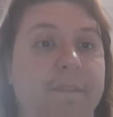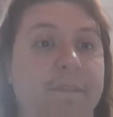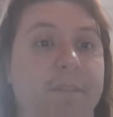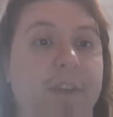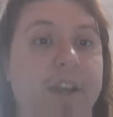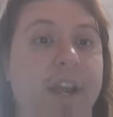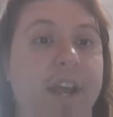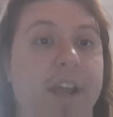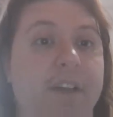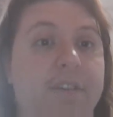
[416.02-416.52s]

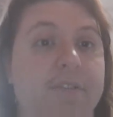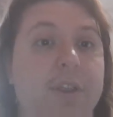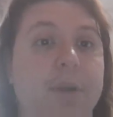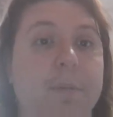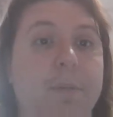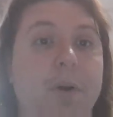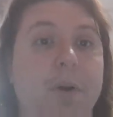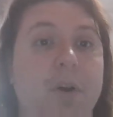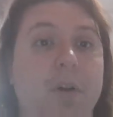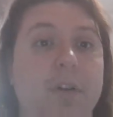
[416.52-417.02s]
and have
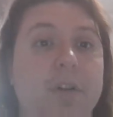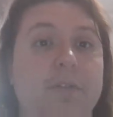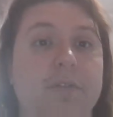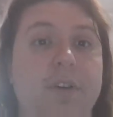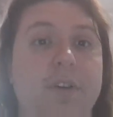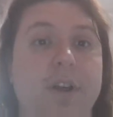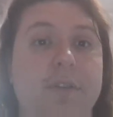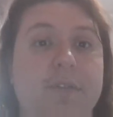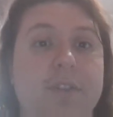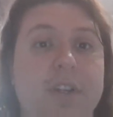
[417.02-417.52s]
them all
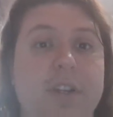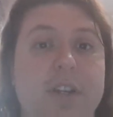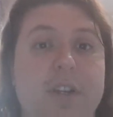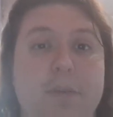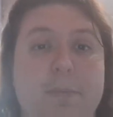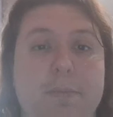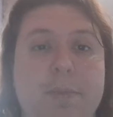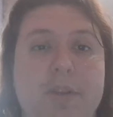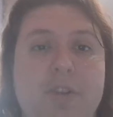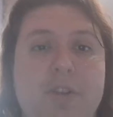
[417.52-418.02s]
involved in a new
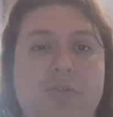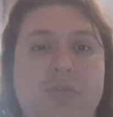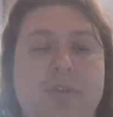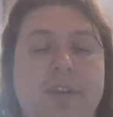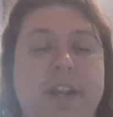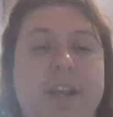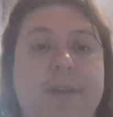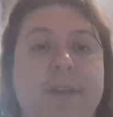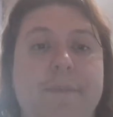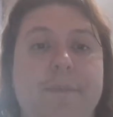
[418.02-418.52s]

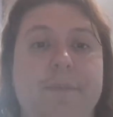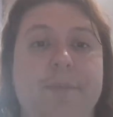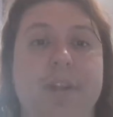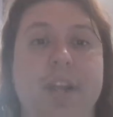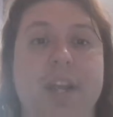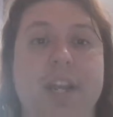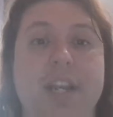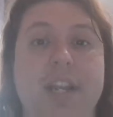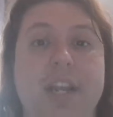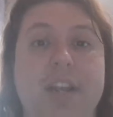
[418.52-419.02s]
mystery.
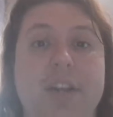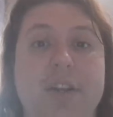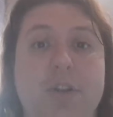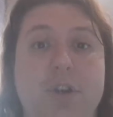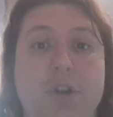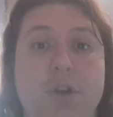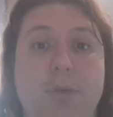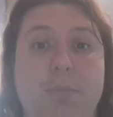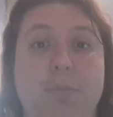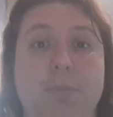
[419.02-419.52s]
He needed
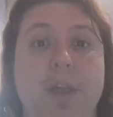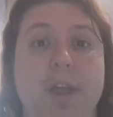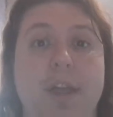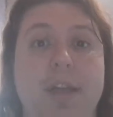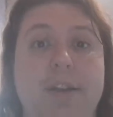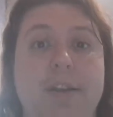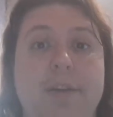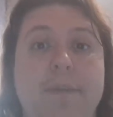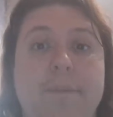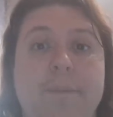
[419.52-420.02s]
new
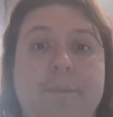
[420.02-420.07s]
blood.